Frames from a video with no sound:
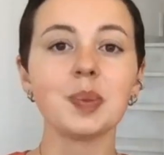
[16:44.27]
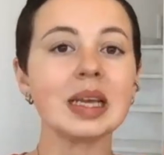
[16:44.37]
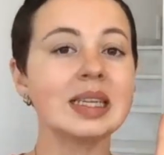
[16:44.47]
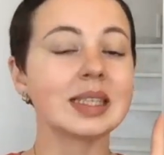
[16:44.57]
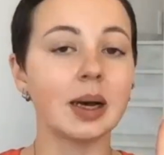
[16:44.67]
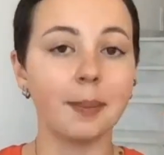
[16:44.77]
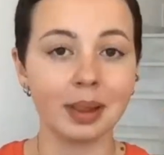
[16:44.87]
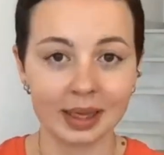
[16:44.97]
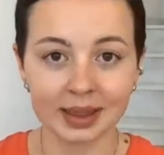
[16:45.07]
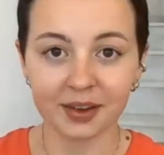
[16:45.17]
It is
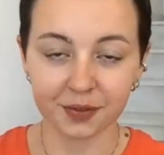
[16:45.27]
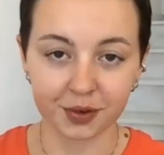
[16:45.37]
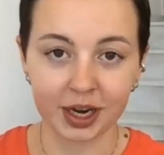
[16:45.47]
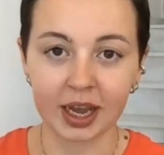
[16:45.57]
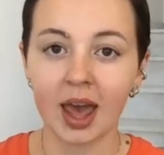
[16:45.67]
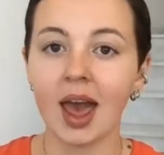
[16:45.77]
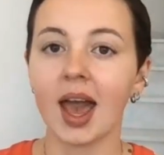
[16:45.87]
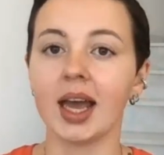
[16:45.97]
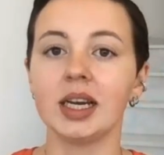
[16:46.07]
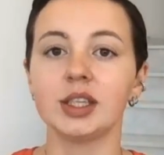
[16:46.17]
completely free,
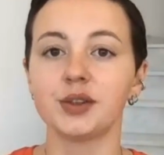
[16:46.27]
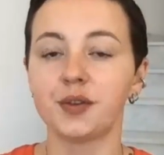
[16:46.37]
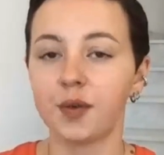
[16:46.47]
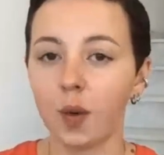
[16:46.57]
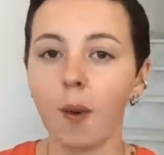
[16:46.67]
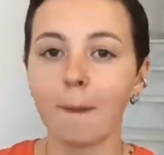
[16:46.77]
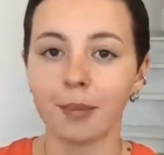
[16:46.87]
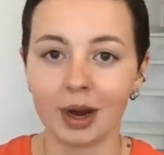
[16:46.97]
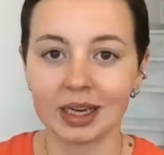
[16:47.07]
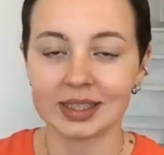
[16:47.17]
and it is full
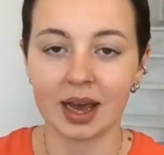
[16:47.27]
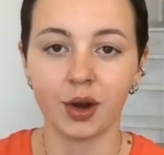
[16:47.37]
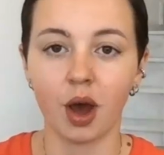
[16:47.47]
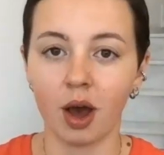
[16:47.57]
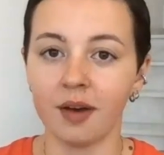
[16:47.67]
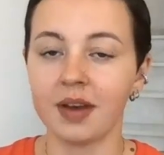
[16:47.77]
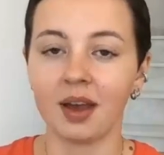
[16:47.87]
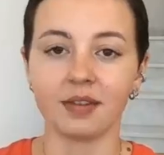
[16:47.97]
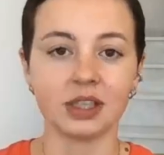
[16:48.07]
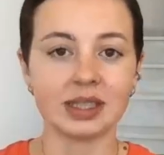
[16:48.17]
breakdown of
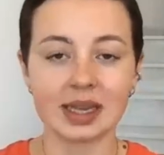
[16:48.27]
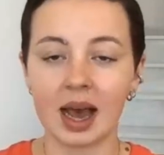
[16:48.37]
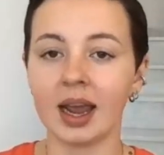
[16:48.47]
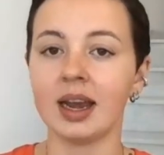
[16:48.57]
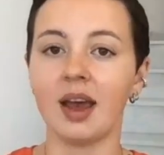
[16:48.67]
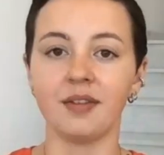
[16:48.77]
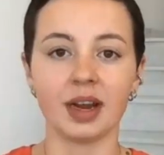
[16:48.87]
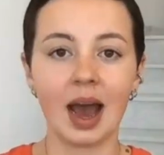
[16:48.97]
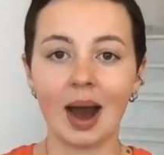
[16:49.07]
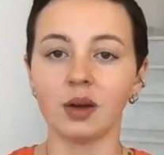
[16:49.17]
every sign, every
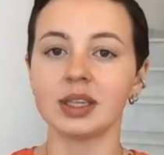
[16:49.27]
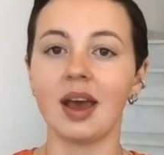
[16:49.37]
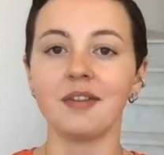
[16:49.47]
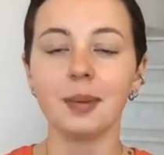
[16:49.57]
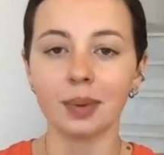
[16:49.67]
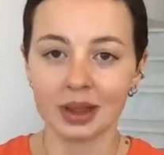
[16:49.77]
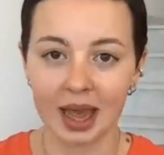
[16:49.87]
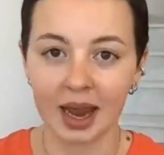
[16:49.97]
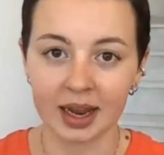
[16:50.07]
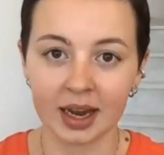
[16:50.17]
house, every
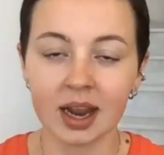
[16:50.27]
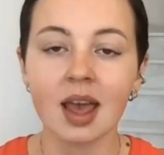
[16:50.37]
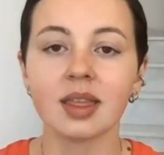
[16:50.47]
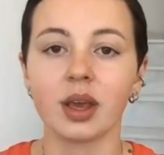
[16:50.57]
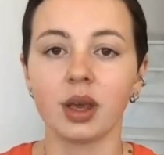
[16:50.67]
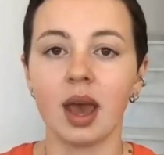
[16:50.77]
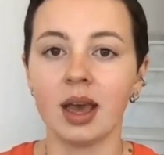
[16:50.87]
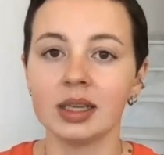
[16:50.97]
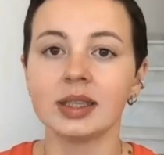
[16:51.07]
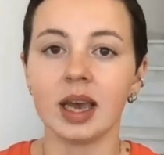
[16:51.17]
planet that
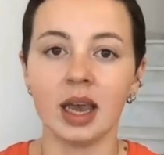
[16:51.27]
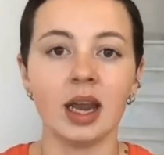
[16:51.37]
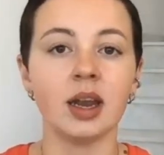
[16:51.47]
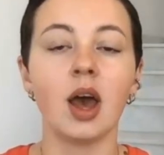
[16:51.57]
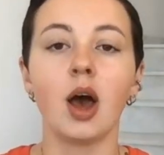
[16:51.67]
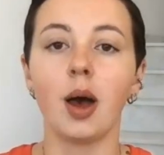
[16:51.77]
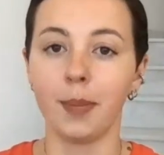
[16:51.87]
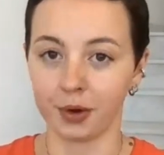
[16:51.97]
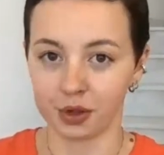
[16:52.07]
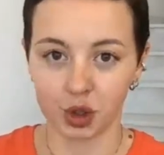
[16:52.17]
is in a
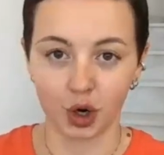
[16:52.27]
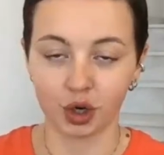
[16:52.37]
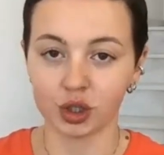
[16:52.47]
birth chart.